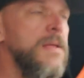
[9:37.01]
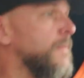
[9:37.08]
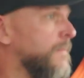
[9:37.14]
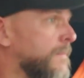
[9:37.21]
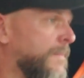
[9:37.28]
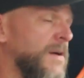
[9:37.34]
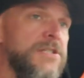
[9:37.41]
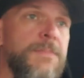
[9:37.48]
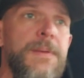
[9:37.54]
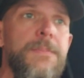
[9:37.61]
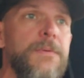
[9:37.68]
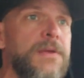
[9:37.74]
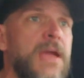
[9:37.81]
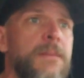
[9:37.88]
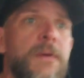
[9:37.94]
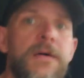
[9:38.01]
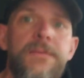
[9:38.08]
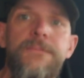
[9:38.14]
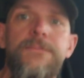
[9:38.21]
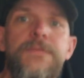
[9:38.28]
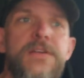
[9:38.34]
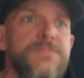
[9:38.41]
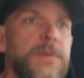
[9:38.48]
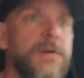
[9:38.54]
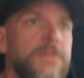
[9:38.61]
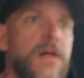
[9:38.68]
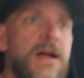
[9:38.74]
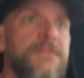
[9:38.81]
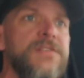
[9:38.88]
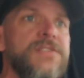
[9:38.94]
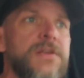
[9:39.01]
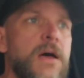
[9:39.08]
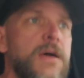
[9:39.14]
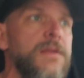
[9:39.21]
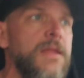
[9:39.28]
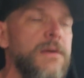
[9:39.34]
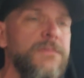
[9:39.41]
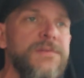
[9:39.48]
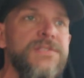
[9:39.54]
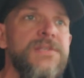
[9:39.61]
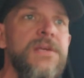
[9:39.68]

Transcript: A bunch of people came on Facebook Live and saw it, and it